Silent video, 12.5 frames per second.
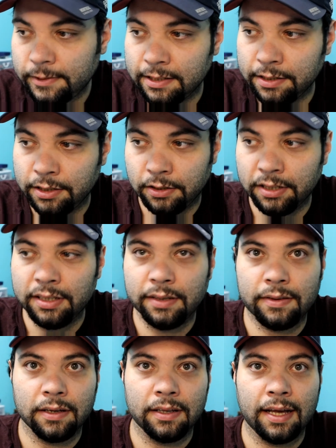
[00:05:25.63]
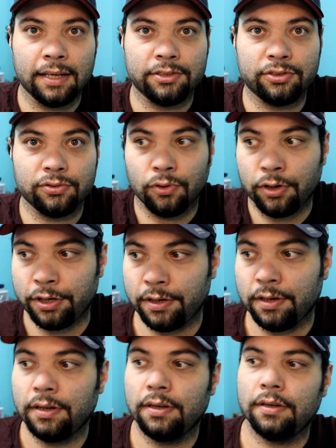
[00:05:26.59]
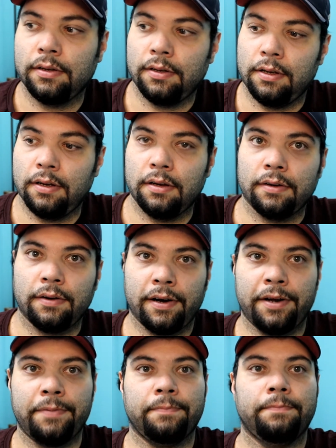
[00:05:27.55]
You know, anything of that sort, right?